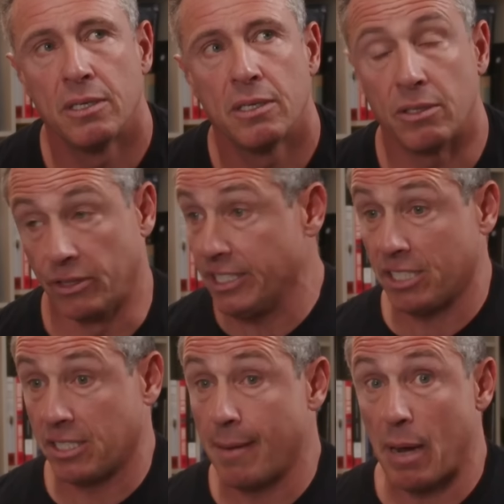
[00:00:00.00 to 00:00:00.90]
This
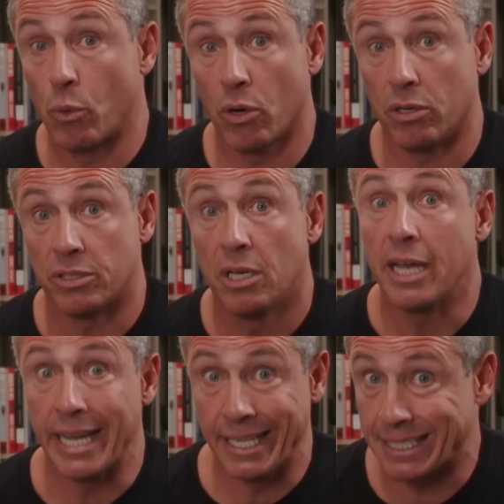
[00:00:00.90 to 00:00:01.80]
is not my world.
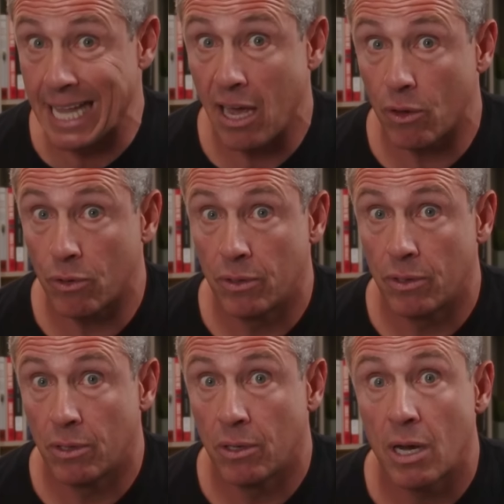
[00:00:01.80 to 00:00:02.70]
Is now.
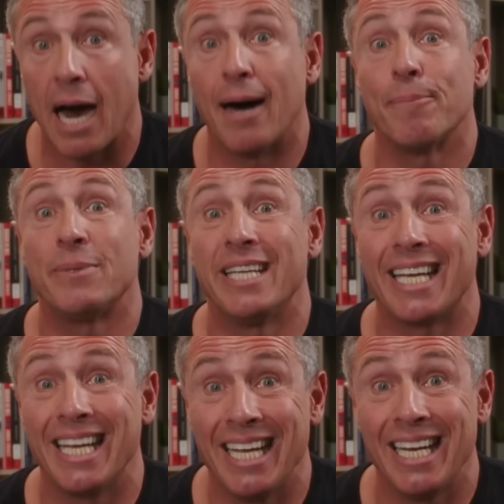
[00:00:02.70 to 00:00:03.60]
I'm
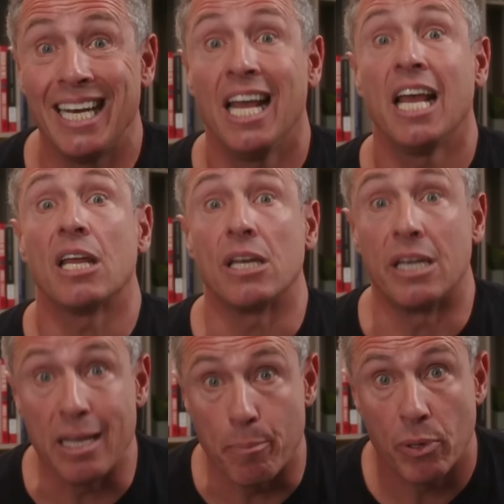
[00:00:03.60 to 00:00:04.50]
digging in
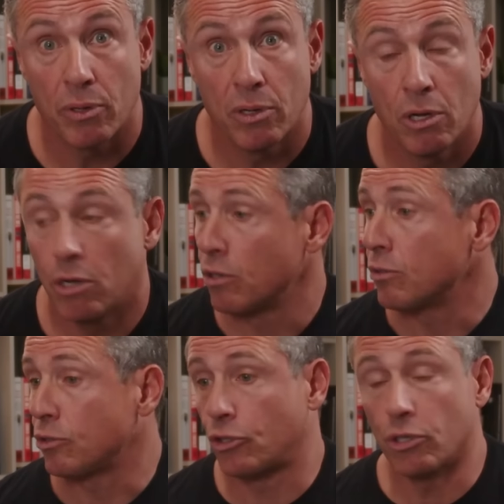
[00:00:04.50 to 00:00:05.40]
deep.
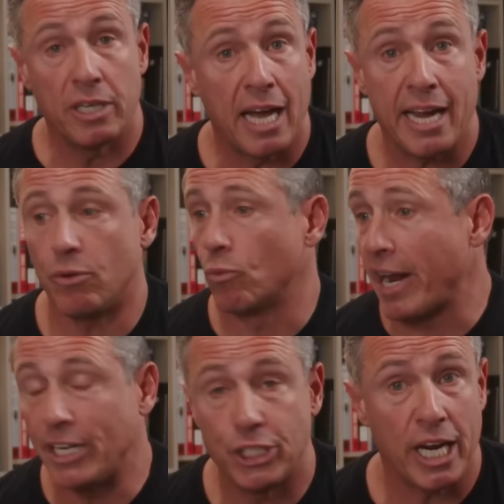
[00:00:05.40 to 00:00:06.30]
Suge Knight,
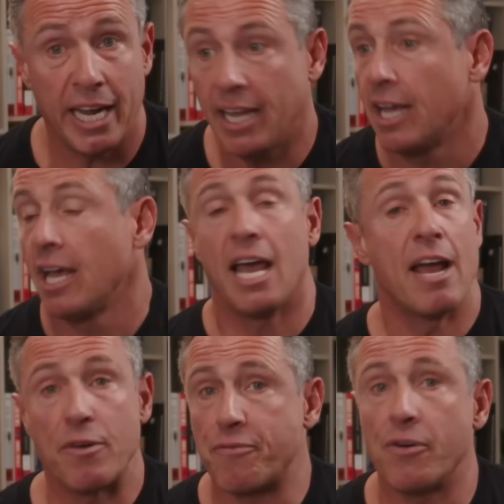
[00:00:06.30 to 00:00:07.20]
Ray J,
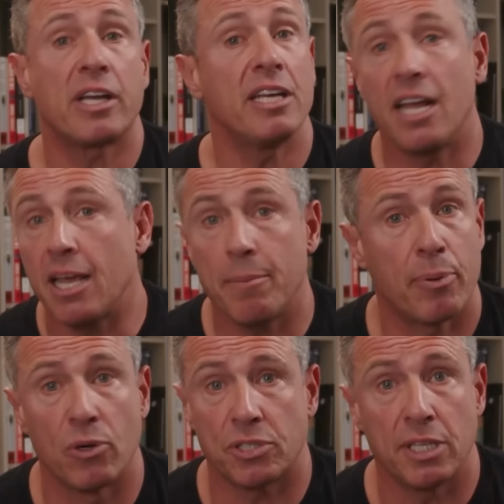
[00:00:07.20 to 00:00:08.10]
every funky name
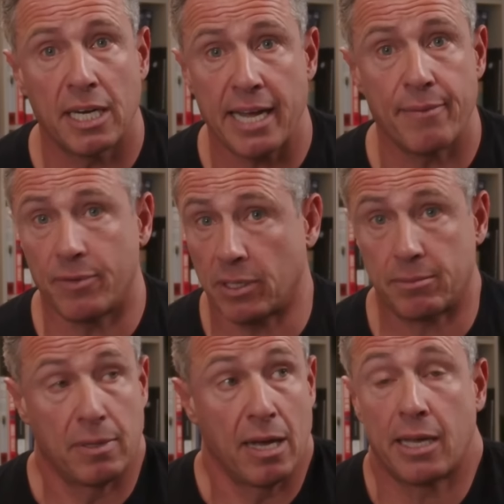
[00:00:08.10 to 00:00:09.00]
person that I
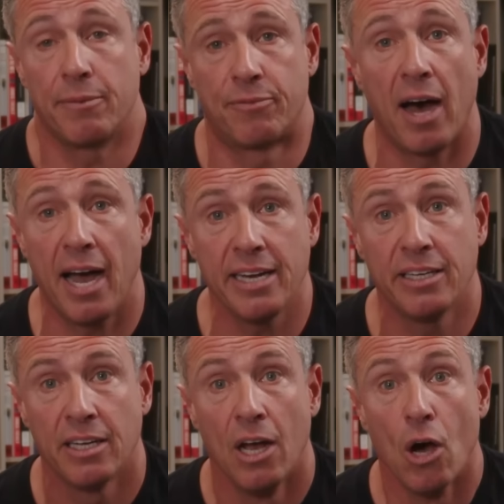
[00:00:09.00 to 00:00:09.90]
can find
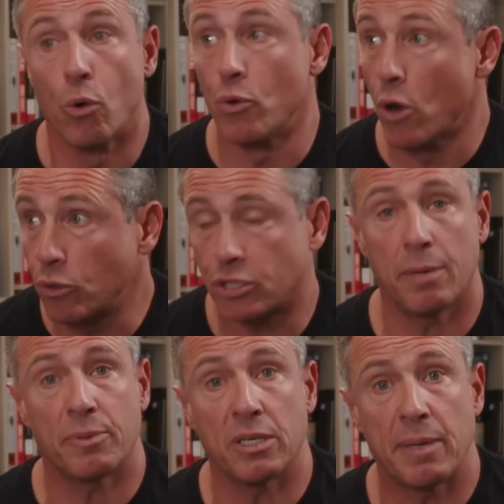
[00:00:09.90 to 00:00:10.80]
who knows
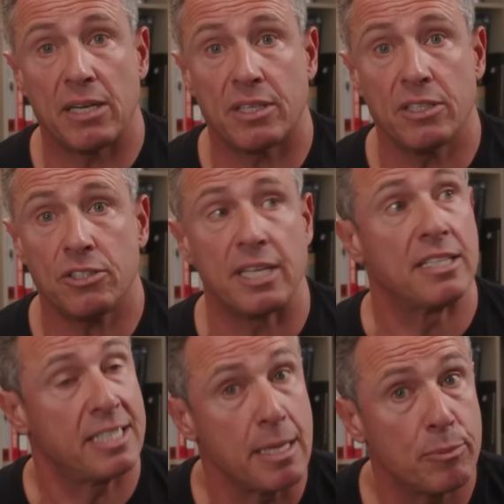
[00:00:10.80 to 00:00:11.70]
something about this that
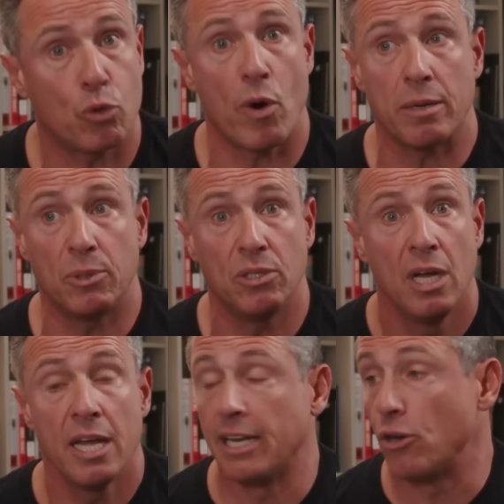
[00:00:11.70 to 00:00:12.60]
seems credible,
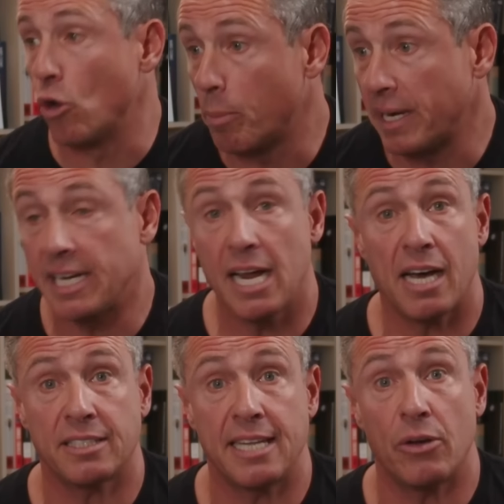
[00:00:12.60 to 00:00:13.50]
that nobody
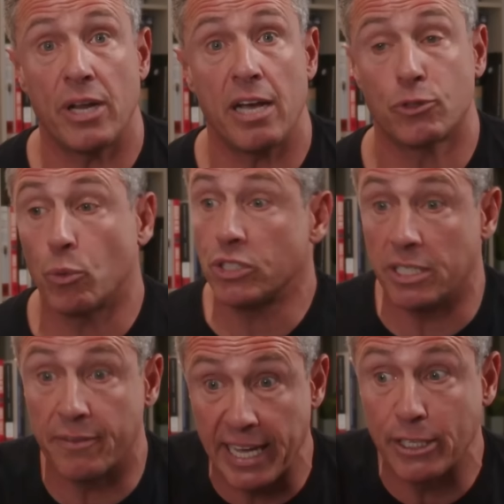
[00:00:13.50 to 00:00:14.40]
knocks down afterwards. And
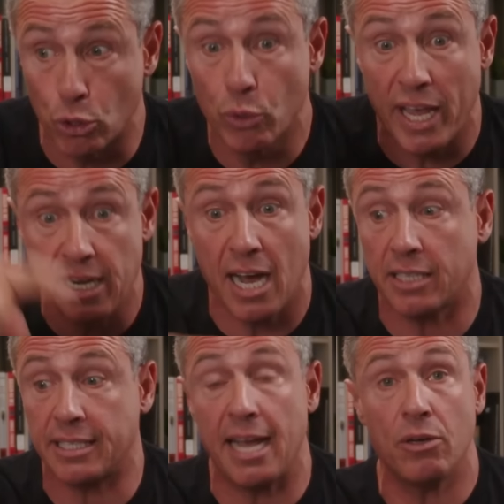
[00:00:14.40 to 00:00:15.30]
if they do get
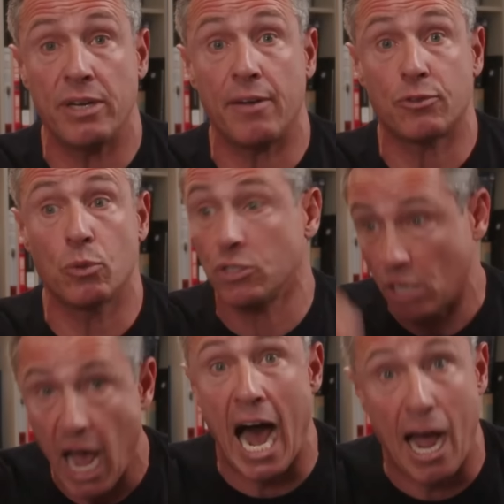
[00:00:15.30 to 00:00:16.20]
knocked down afterwards,
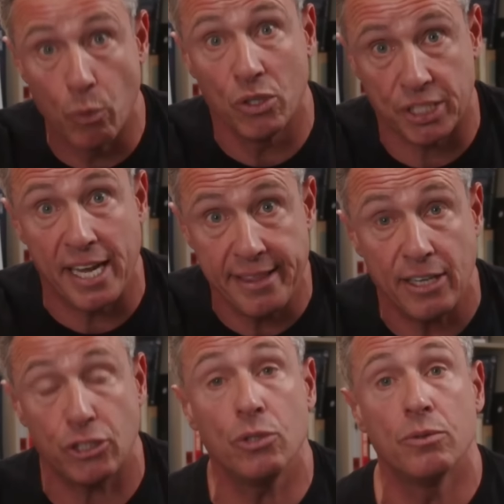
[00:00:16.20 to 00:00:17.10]
I will say
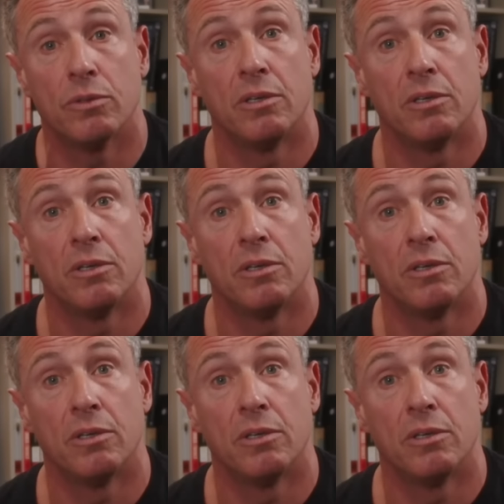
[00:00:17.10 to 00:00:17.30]
that too.